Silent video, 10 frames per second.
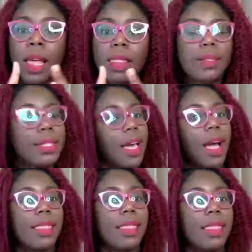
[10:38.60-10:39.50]
The
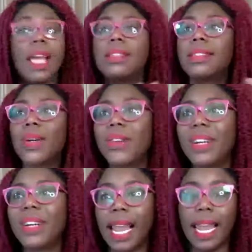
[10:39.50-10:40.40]
second thing is
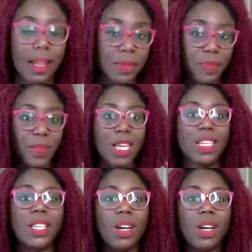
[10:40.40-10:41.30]
storytelling.
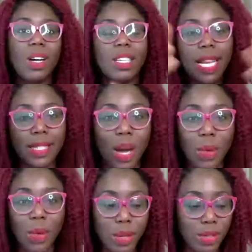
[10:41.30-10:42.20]
So just as how
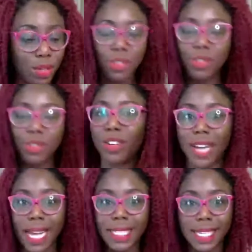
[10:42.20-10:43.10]
I used to drool over
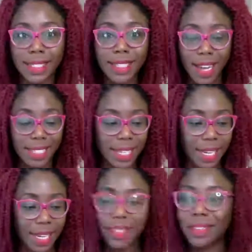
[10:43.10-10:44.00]
Angel's
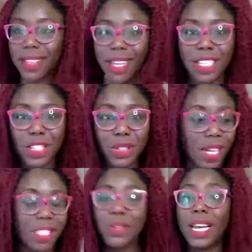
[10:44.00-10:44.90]
content, kid you
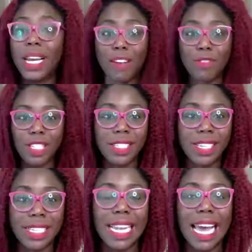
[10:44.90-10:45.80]
not, she's gonna laugh when she sees
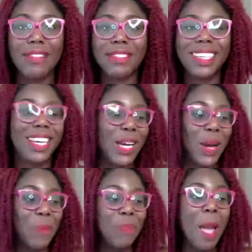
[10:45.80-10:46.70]
this
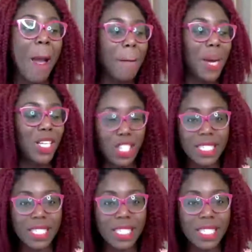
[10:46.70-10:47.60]
live. But
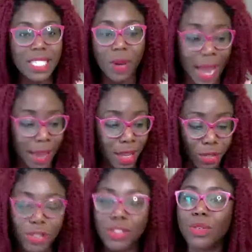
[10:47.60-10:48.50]
just as how I
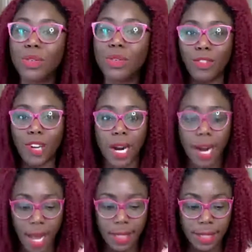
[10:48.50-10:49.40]
used to drool over her
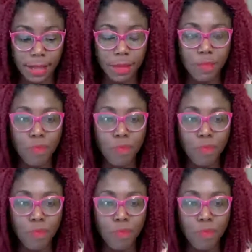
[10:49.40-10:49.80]
content,